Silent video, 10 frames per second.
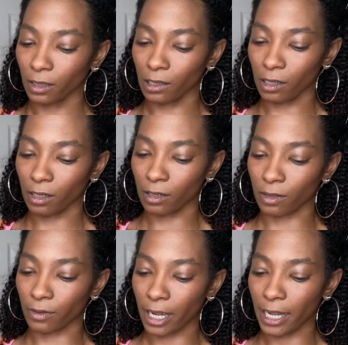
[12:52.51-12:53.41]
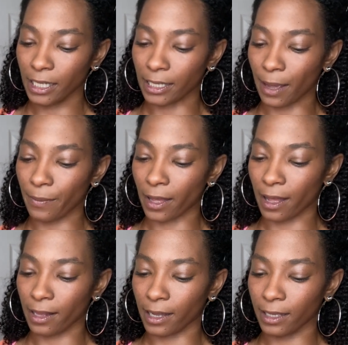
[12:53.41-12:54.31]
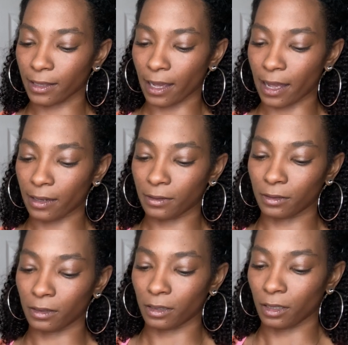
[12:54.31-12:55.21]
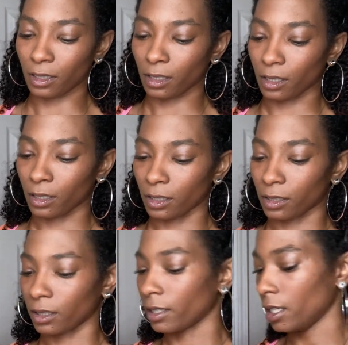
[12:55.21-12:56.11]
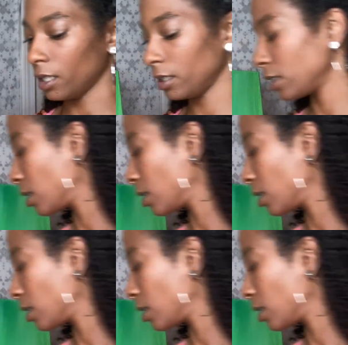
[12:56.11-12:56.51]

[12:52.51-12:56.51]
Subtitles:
All right, yep, I like that. And